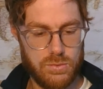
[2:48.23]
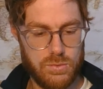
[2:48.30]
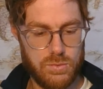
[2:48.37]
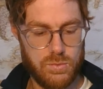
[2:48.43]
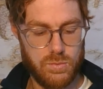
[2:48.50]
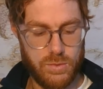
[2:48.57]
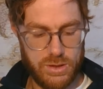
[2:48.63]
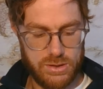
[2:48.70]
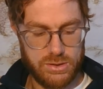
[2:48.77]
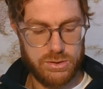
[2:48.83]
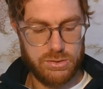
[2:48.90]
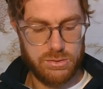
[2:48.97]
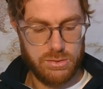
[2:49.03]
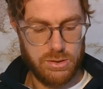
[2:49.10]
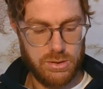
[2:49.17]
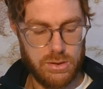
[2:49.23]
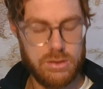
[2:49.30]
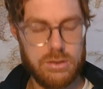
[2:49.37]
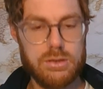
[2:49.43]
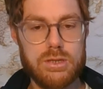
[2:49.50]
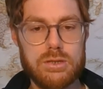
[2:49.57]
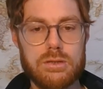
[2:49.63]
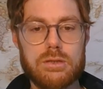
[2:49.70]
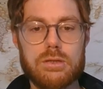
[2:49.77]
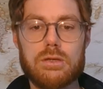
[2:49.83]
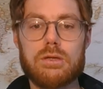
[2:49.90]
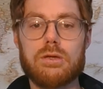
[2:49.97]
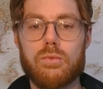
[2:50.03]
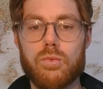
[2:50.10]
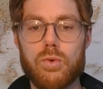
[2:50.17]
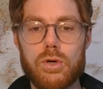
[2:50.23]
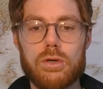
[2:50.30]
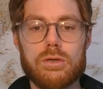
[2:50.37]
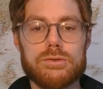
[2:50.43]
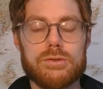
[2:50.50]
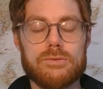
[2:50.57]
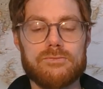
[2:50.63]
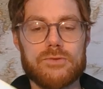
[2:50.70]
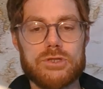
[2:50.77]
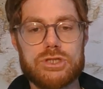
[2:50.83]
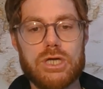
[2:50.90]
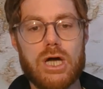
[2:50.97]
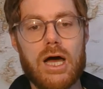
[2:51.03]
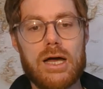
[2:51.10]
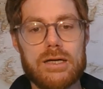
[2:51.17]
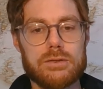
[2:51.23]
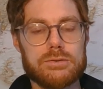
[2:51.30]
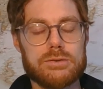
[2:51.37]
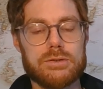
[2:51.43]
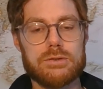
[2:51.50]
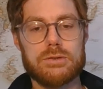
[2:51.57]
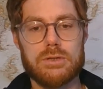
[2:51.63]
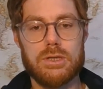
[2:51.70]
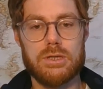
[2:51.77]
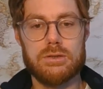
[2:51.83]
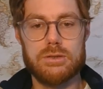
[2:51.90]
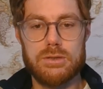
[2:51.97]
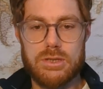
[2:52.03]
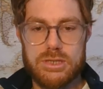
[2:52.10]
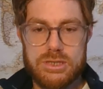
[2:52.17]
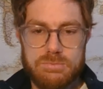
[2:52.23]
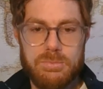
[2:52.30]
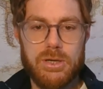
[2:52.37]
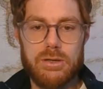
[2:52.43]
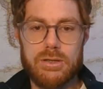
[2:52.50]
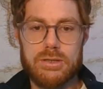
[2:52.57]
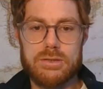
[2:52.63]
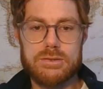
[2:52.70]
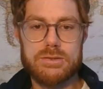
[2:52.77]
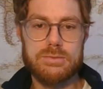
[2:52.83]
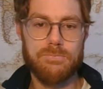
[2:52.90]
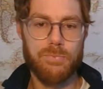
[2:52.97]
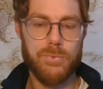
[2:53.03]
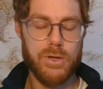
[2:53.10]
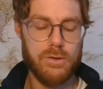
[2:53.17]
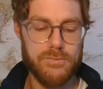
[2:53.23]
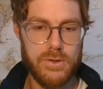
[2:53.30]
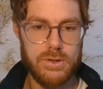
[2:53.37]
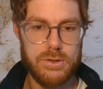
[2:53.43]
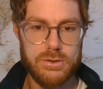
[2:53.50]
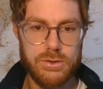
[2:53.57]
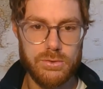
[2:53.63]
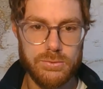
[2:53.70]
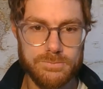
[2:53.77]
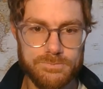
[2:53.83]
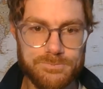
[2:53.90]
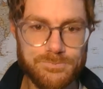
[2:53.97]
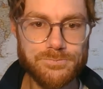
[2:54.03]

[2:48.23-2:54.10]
with the world of the child and the experience of the adult.